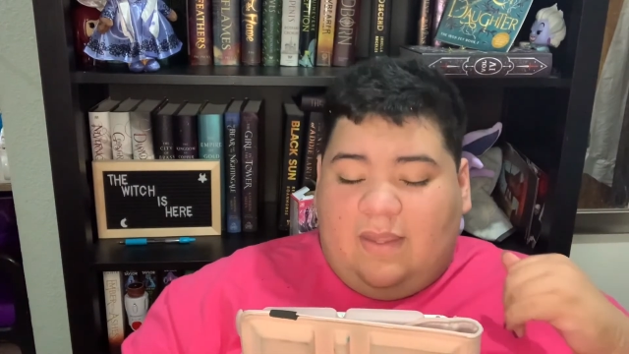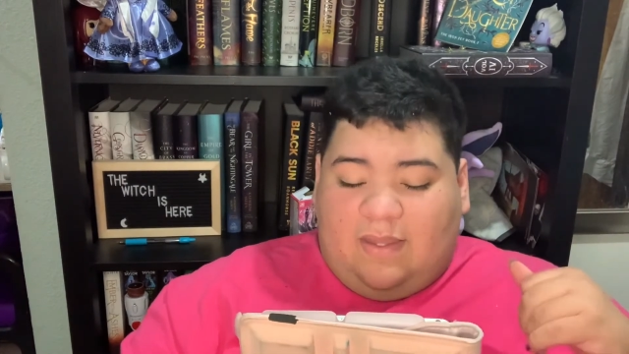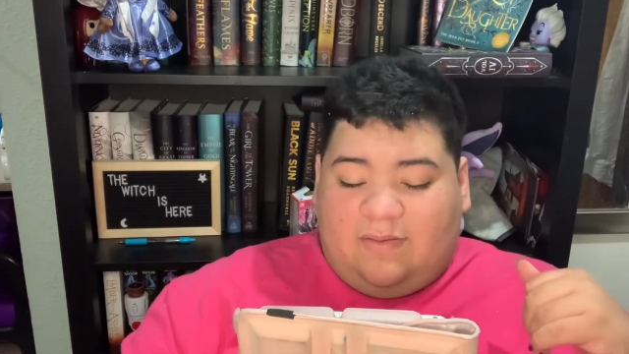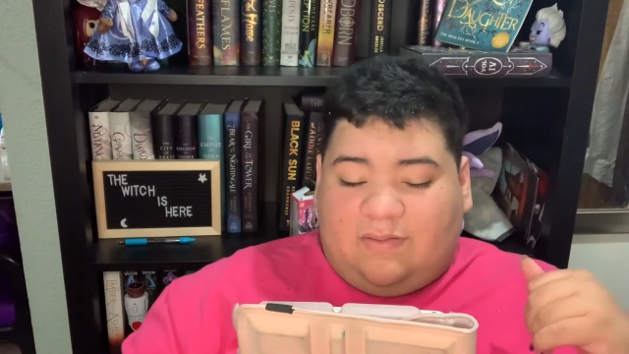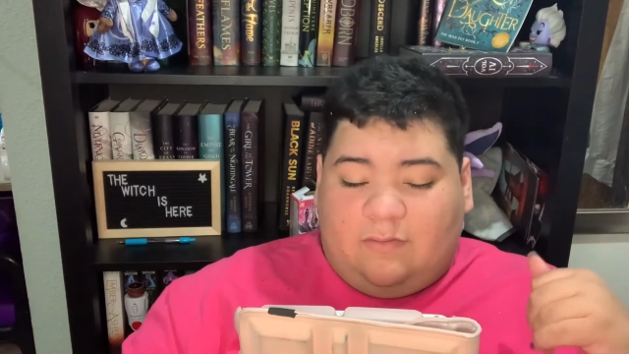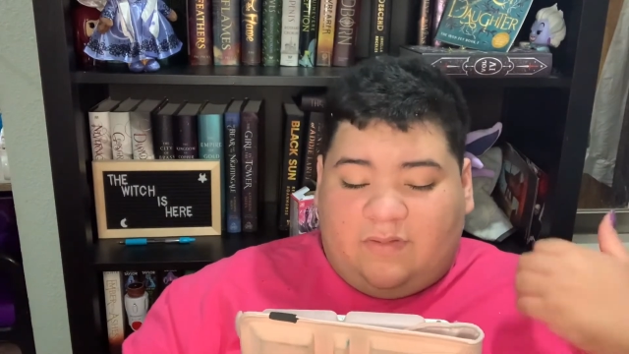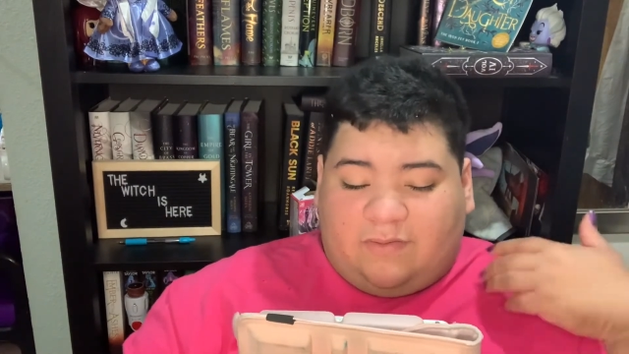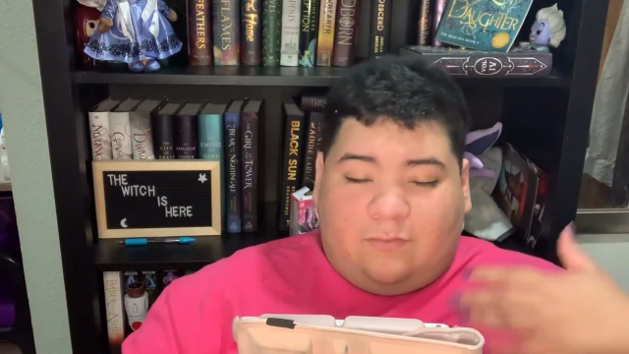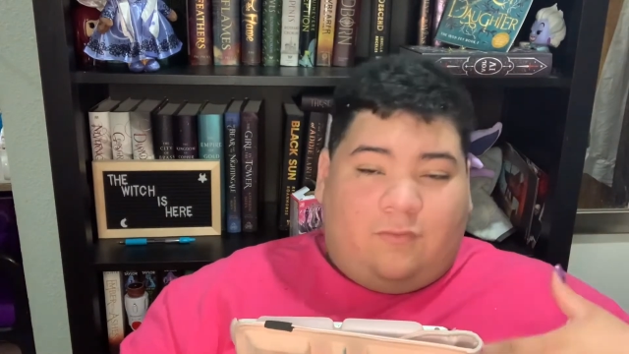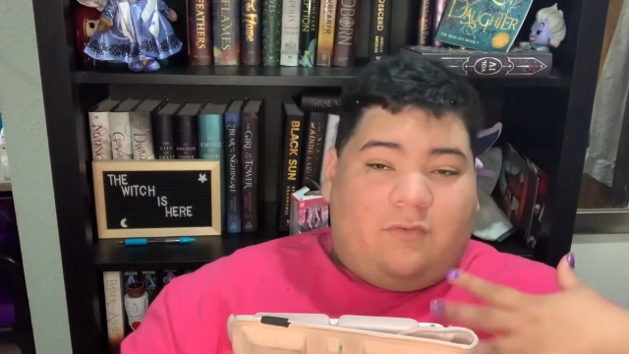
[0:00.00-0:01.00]
And so it
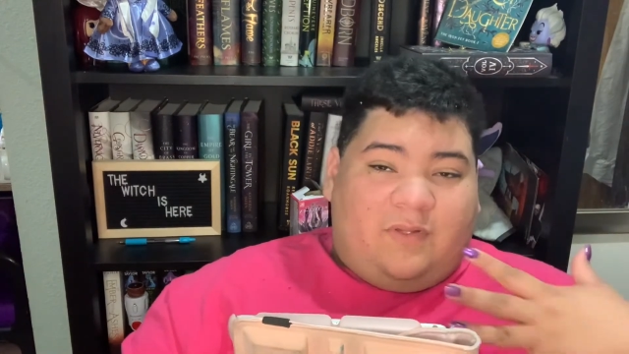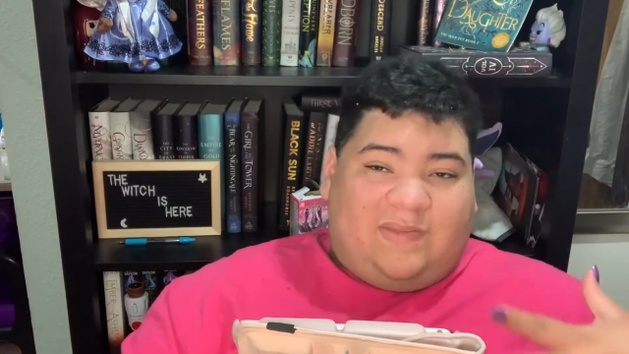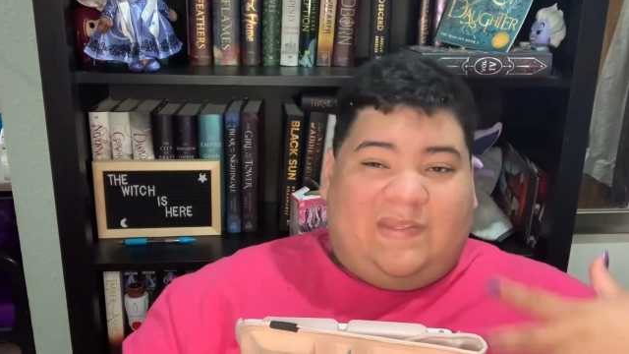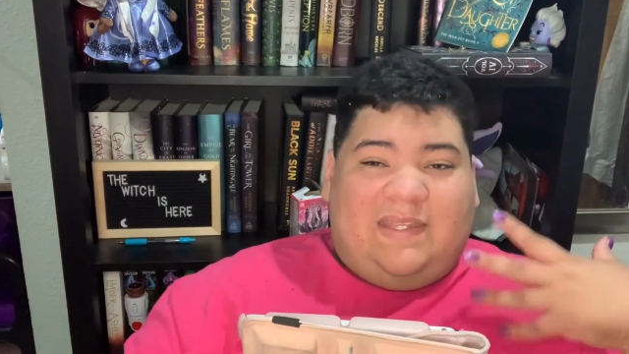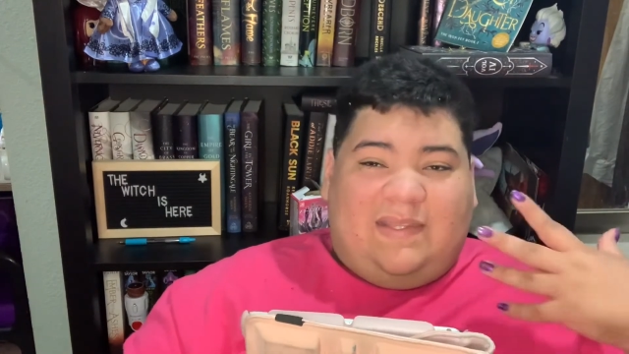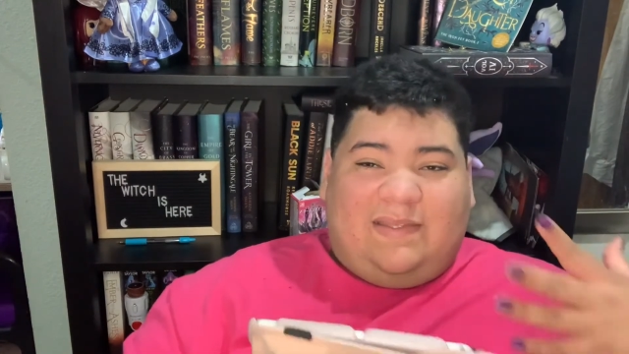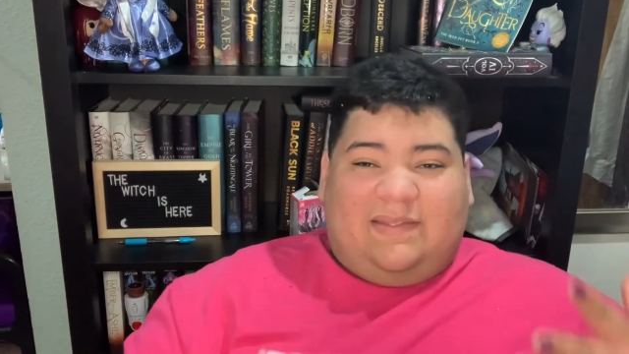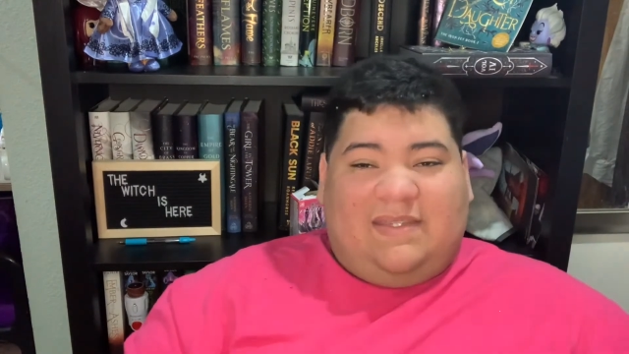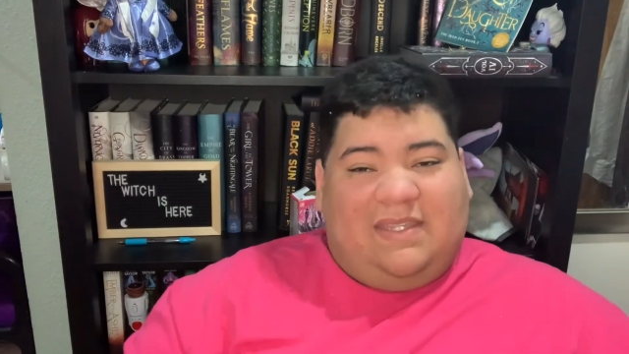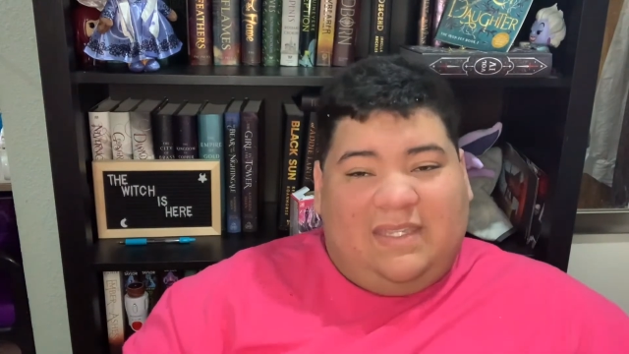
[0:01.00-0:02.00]
was cool seeing this
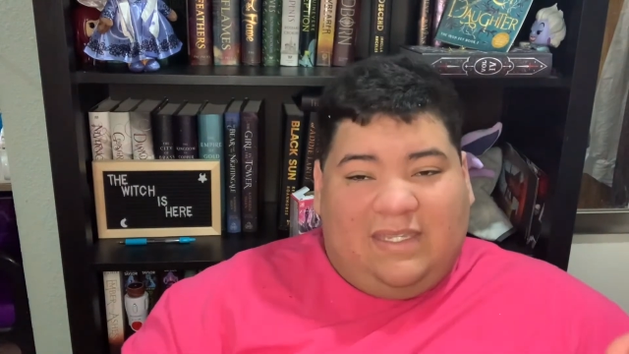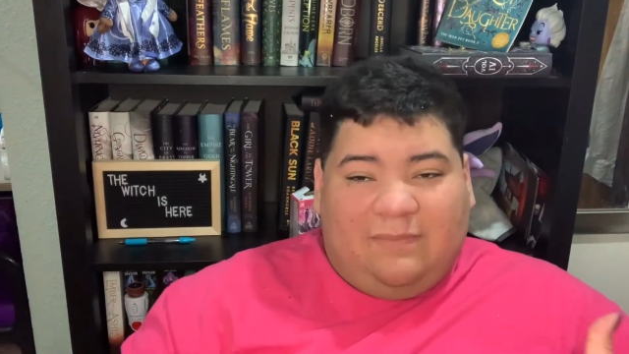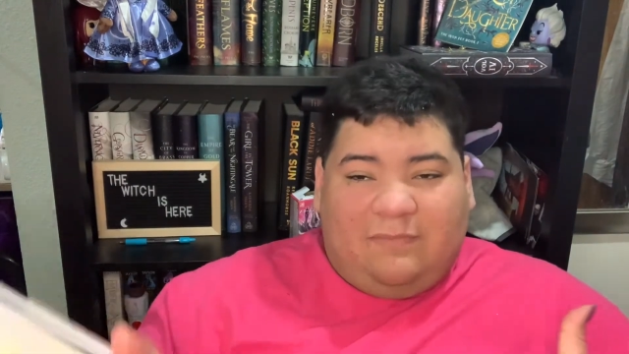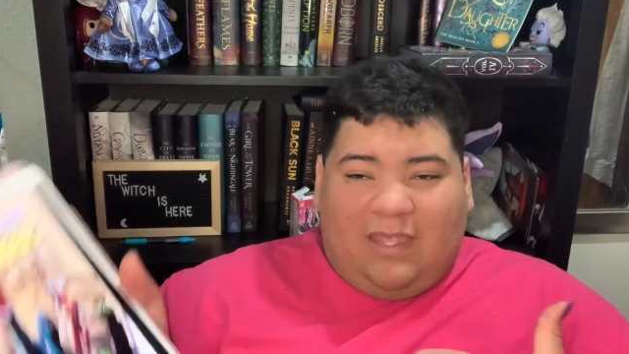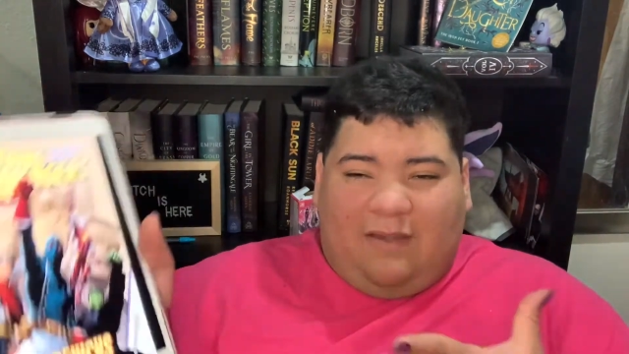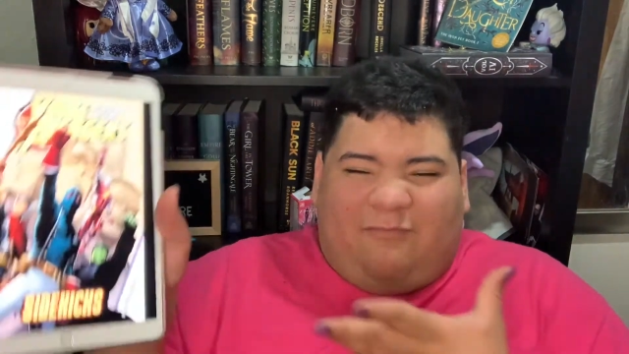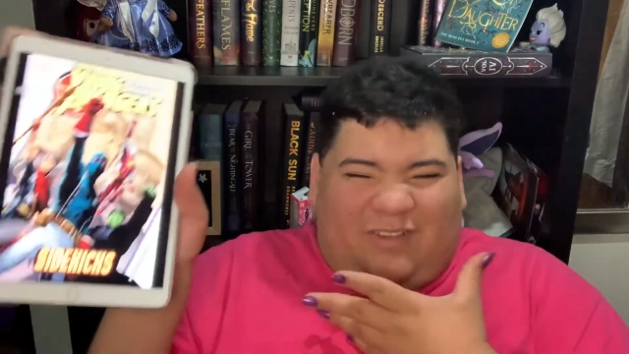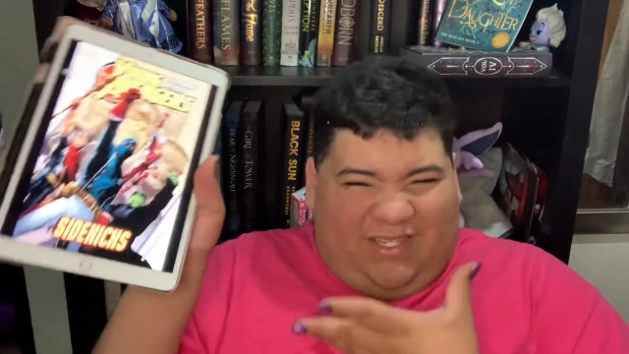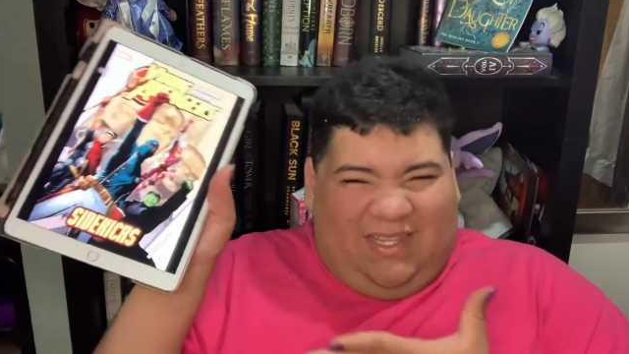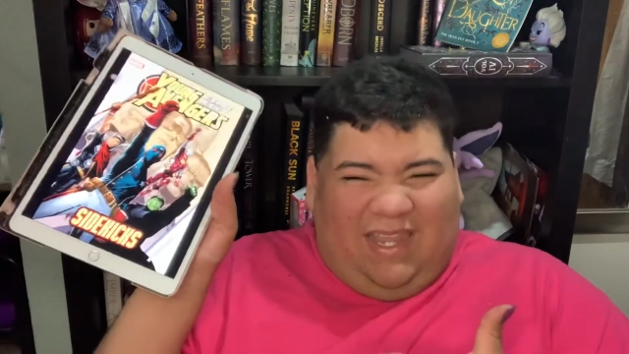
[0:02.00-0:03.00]
team that I
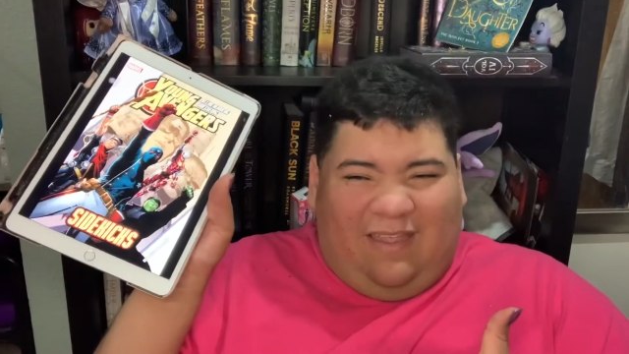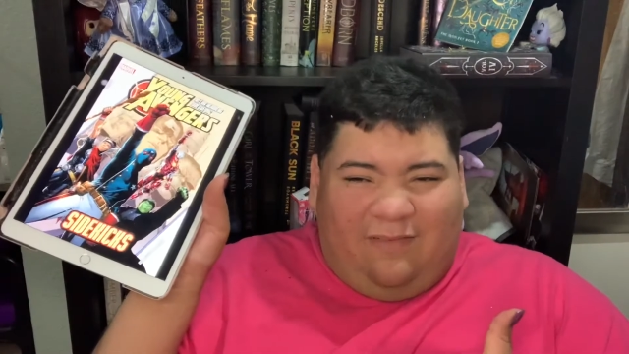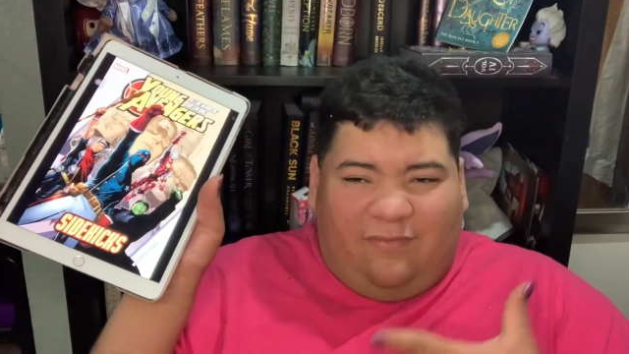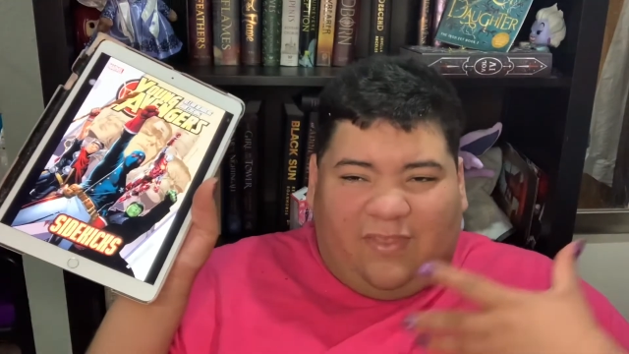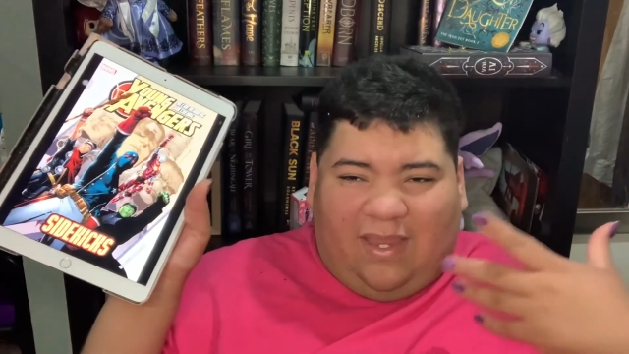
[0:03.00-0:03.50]
really love.